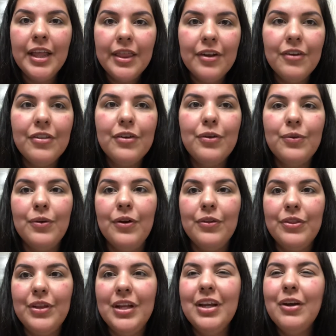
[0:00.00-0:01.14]
They're the growth,
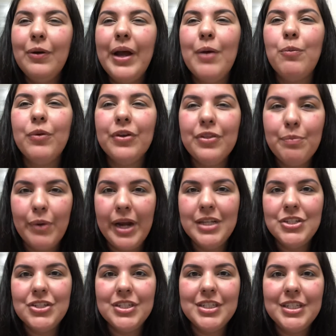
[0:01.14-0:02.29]
you know, and we're the
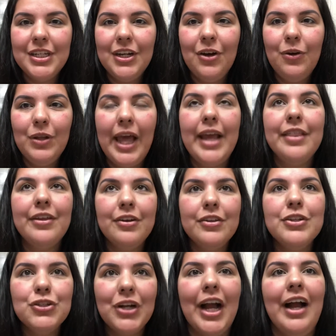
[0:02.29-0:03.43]
branches, you know, like they're the
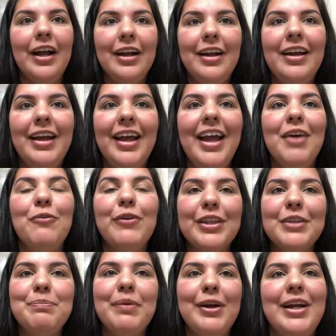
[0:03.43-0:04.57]
trunk and we're
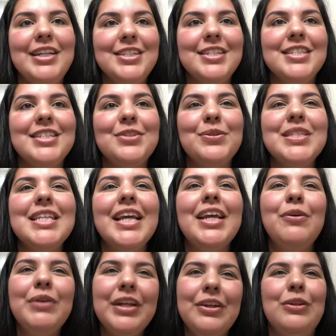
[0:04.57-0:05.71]
the branches. So it's like
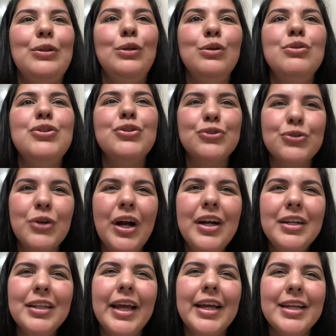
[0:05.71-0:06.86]
when you lose your
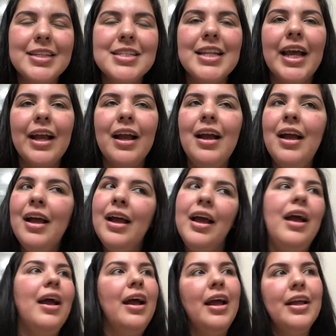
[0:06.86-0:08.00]
trunk, like it's like
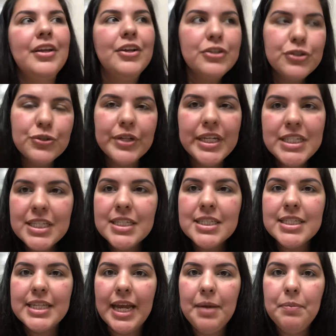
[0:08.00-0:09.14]
your tree's
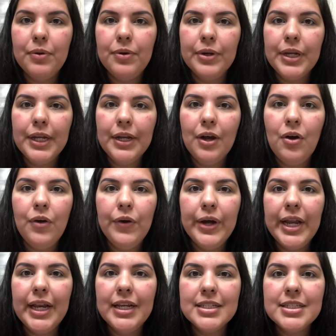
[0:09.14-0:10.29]
unstable, you know,
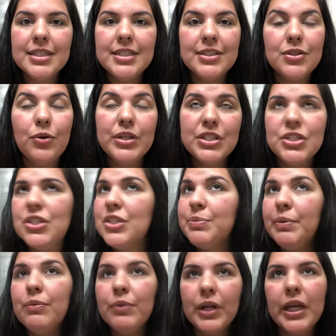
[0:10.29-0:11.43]
and it's just
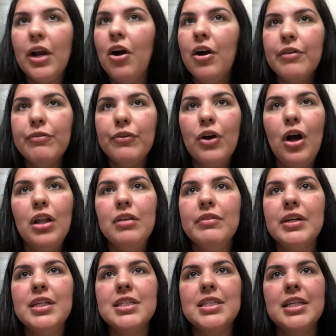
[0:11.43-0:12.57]
been really hard for all of
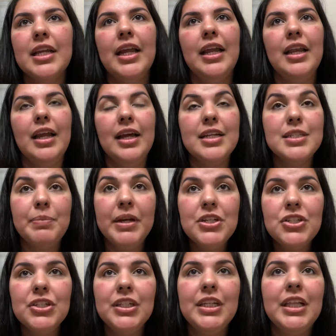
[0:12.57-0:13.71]
us, and
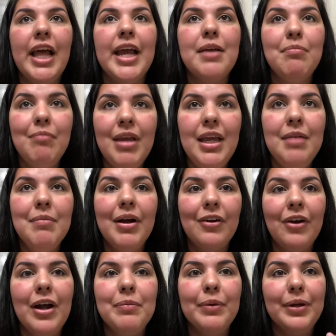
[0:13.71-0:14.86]
especially like me, my
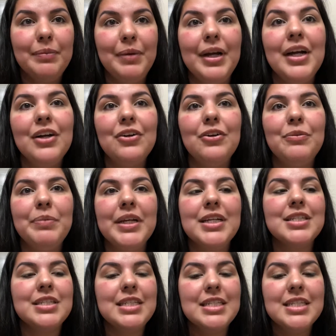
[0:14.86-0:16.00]
grandma, and my uncle,
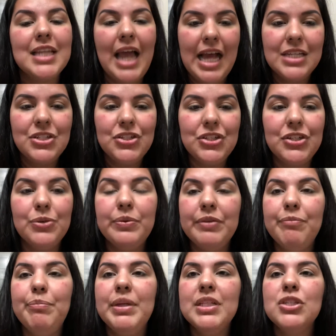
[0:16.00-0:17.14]
because this last year
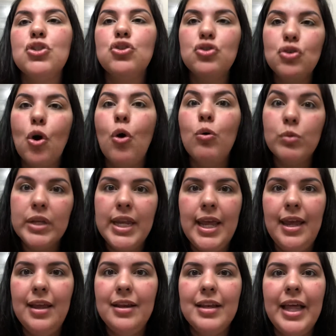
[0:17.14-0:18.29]
we've been so
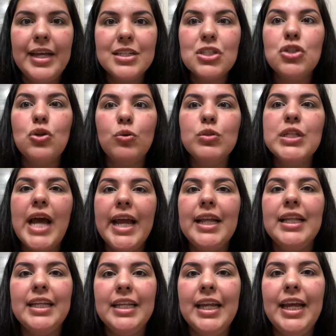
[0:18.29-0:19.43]
knit, like so
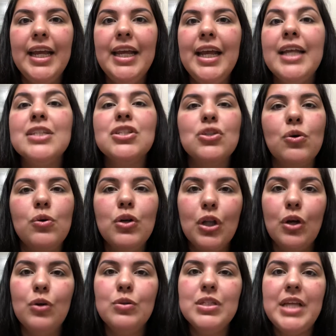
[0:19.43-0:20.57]
tightly knit and so
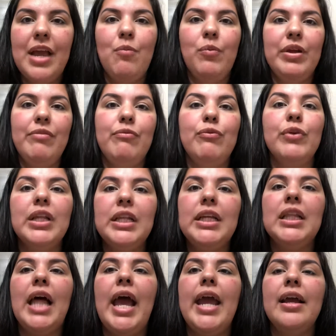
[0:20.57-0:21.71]
close, and we've really
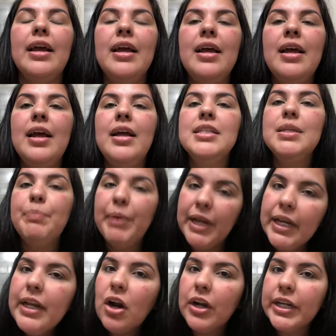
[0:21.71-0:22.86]
like
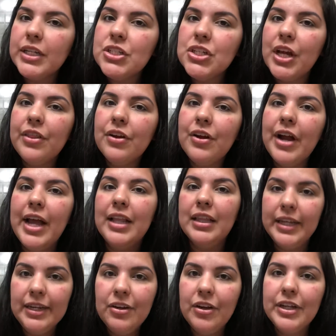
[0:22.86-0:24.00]
depended on each other and
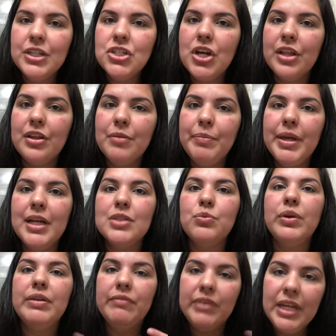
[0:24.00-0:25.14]
leaned on each other because
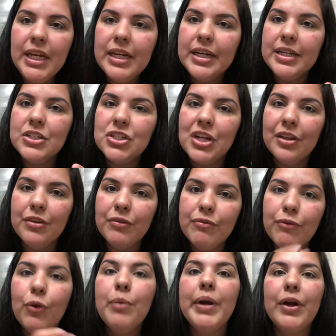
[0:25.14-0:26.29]
we needed each other
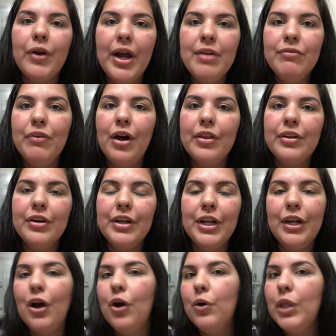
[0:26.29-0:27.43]
for my grandfather, you
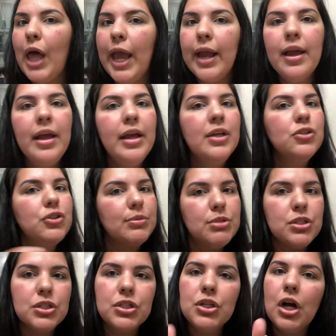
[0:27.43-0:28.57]
know, like trips to
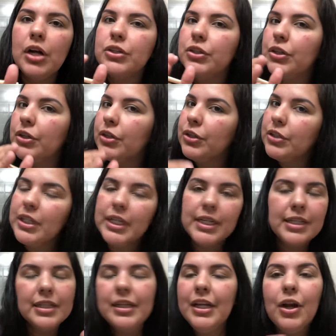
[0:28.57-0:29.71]
the doctor,
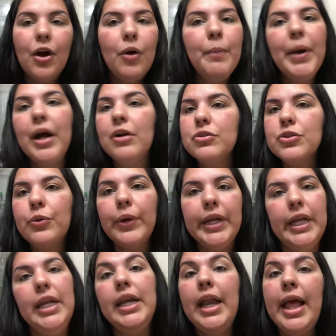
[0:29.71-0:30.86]
you know, my uncle's going
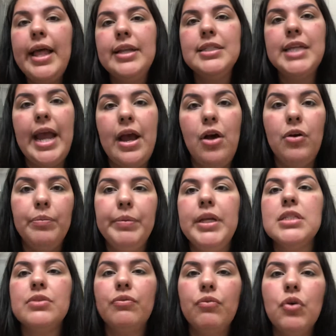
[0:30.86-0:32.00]
in and out of town
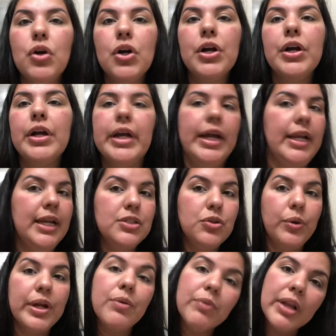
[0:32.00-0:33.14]
because of work, and so
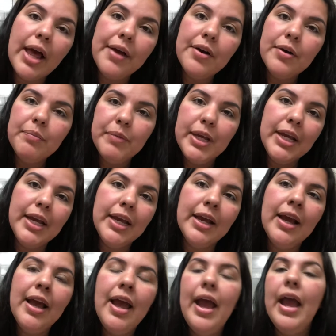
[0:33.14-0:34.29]
he relied on me,
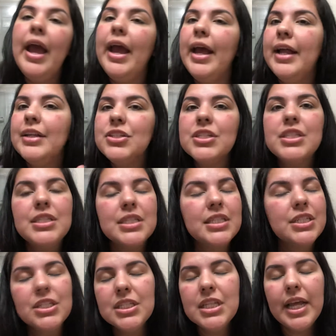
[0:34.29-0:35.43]
and
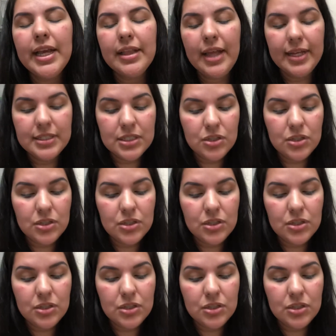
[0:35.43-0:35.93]
just like that.